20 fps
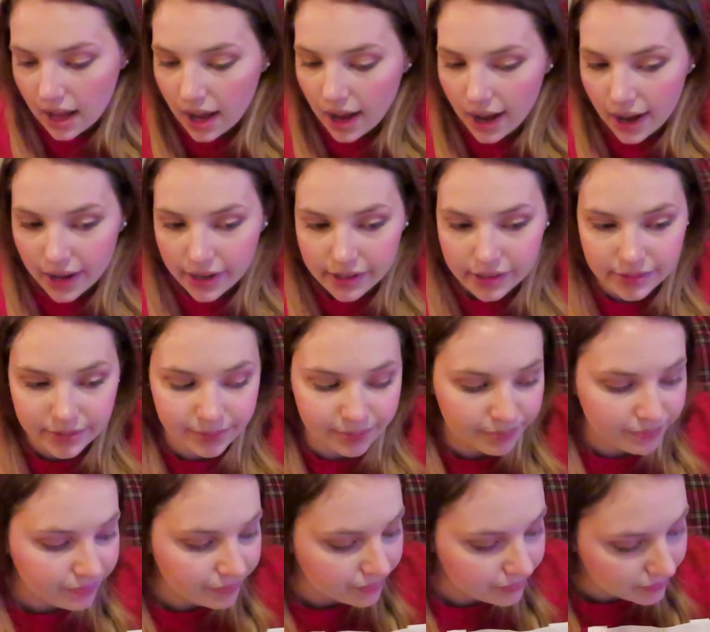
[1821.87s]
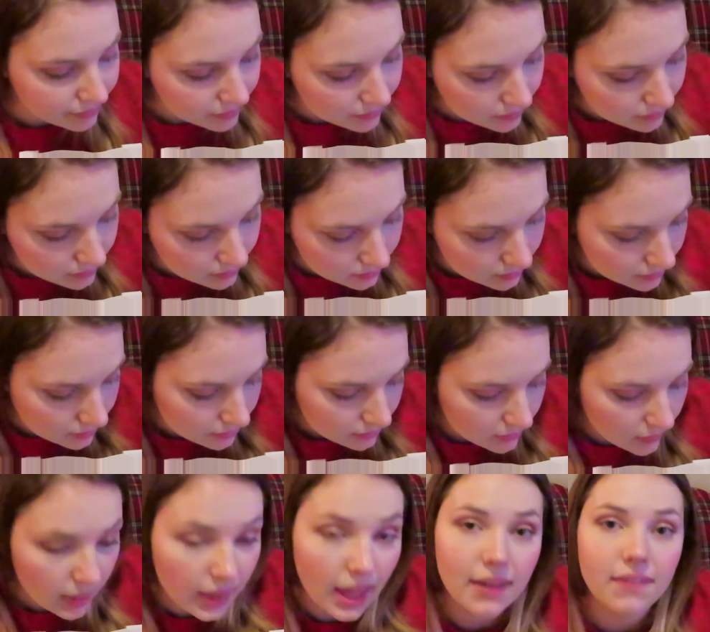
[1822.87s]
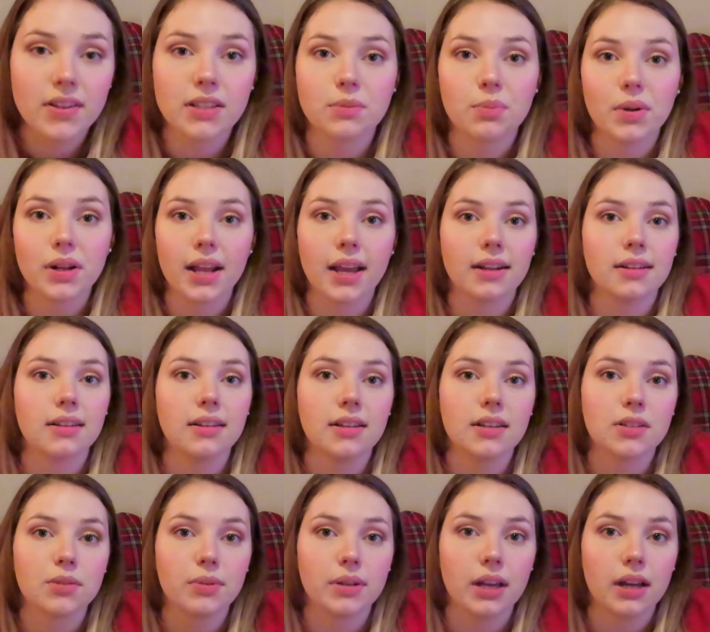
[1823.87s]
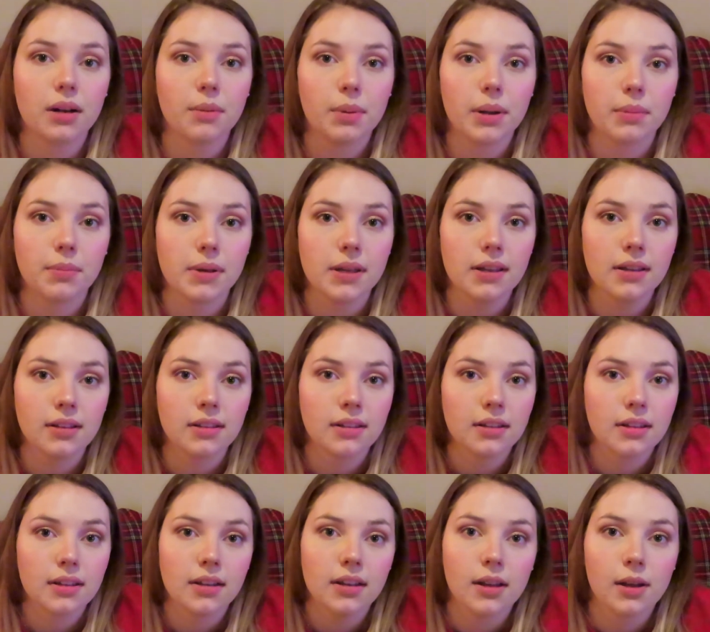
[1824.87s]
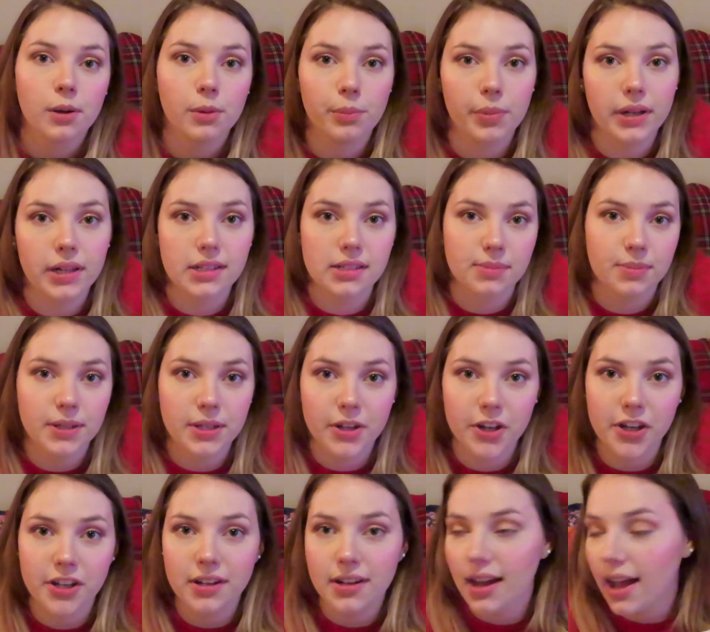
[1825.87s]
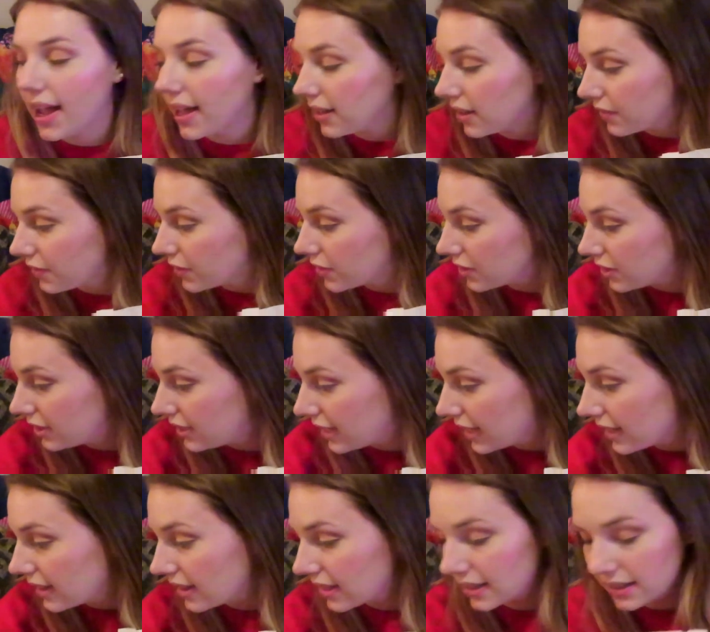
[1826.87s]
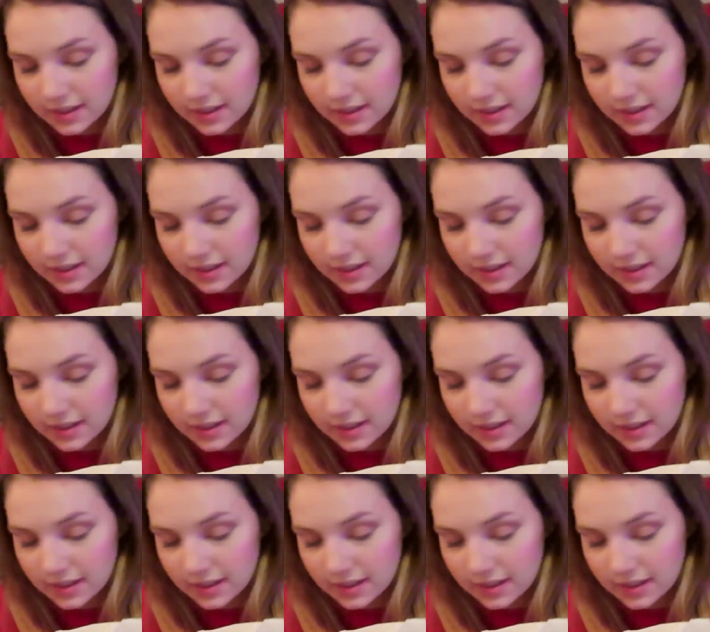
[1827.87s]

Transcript: Life has been hectic because we got a puppy, but it's been good. I love her to death.